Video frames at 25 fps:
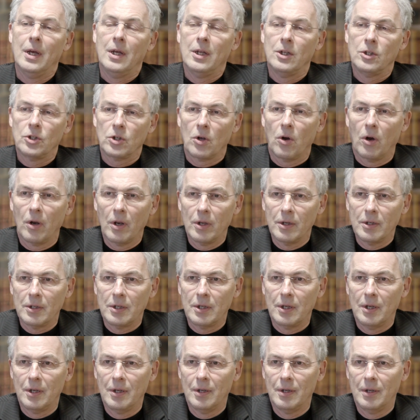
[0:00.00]

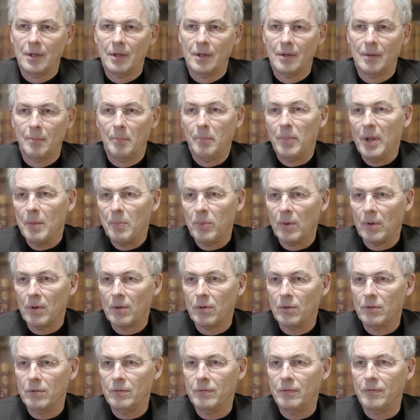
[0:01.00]
scholars, people
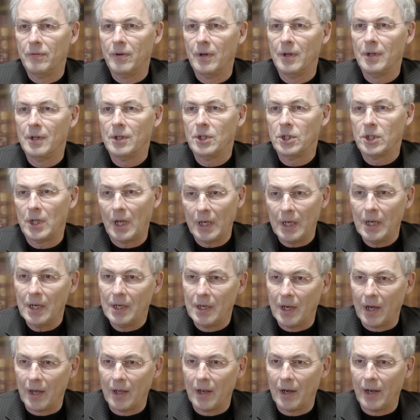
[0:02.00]
who've studied
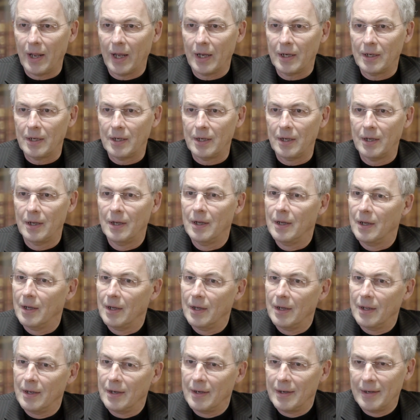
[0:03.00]
dialect
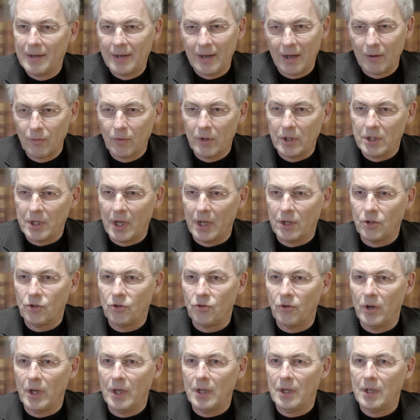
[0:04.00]
down the
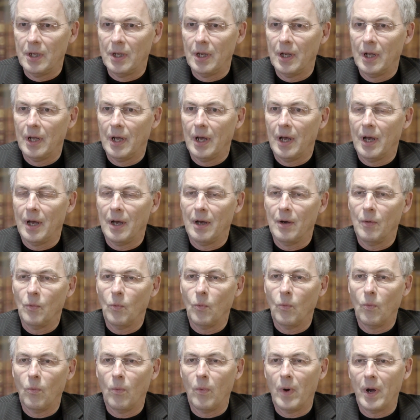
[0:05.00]
centuries,
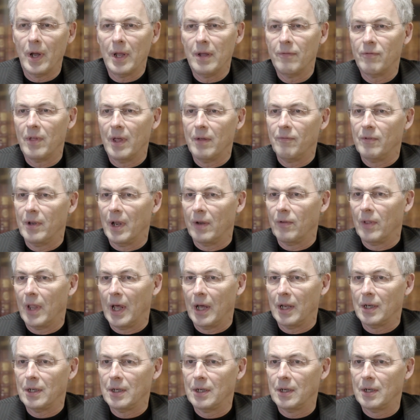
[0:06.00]
why they've done
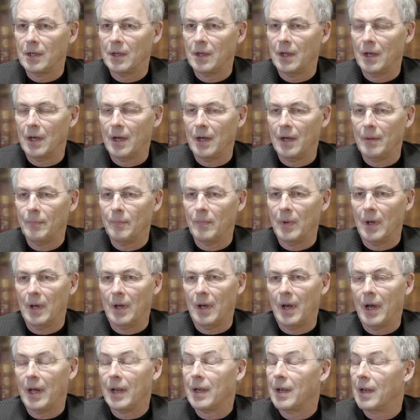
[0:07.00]
that,
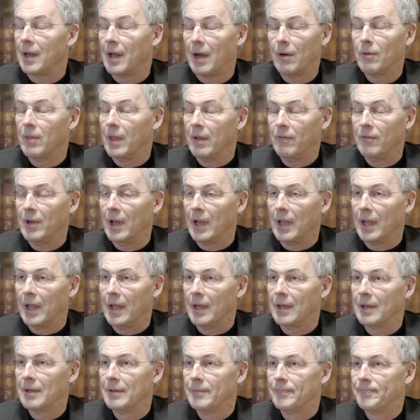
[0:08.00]
and how they've done that.